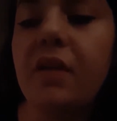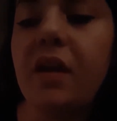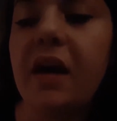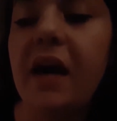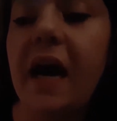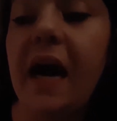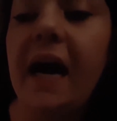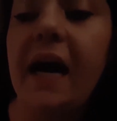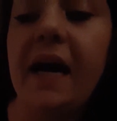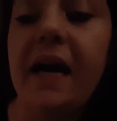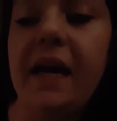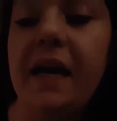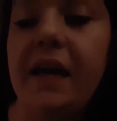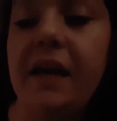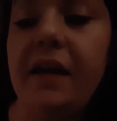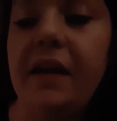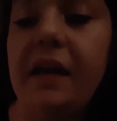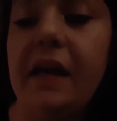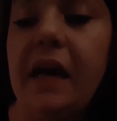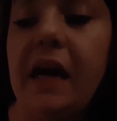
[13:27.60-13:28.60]

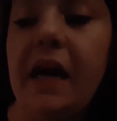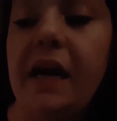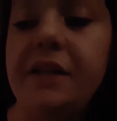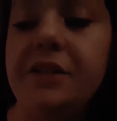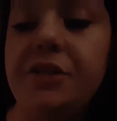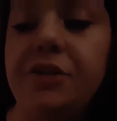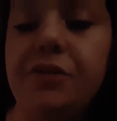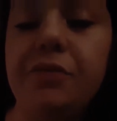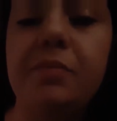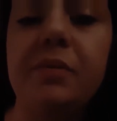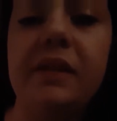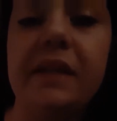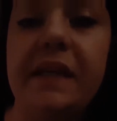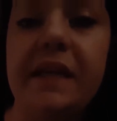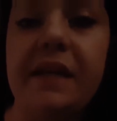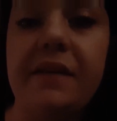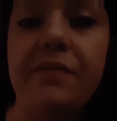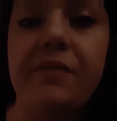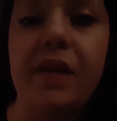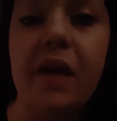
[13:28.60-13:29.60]
I do
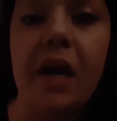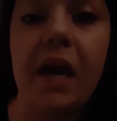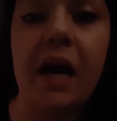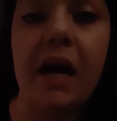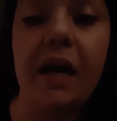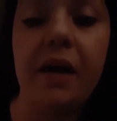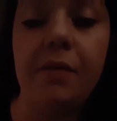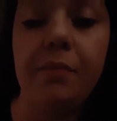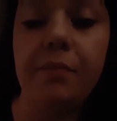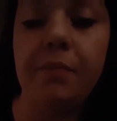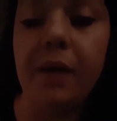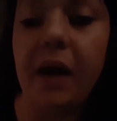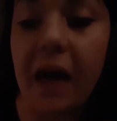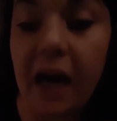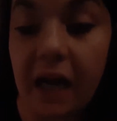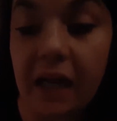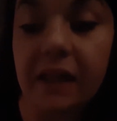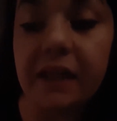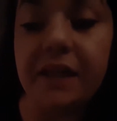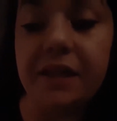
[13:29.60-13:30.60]
believe that I'm
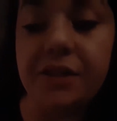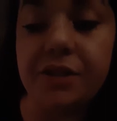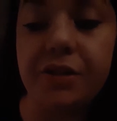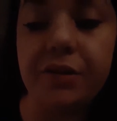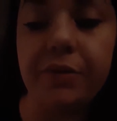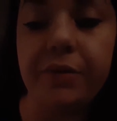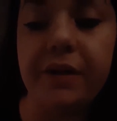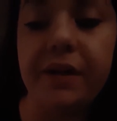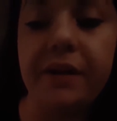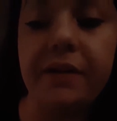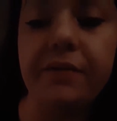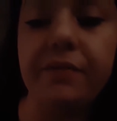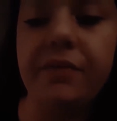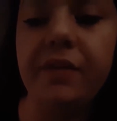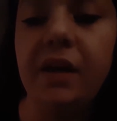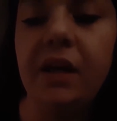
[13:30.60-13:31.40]
highly intuitive.